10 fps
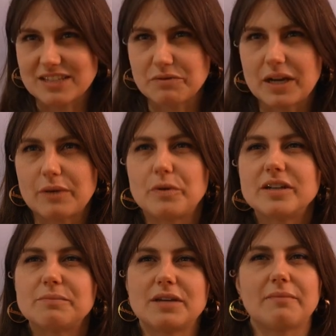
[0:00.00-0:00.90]
And we were like,
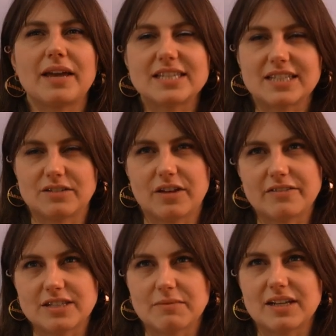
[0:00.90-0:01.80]
wouldn't it be amazing to
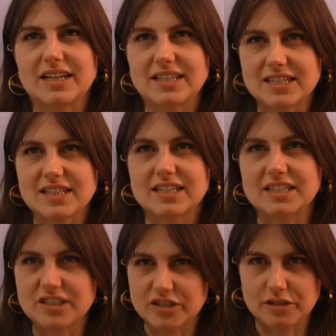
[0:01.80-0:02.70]
have something like this in a
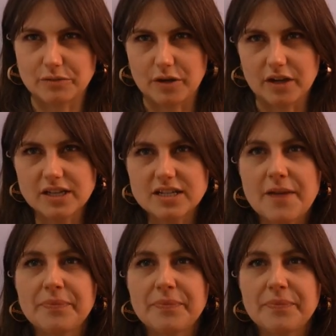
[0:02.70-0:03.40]
digital world?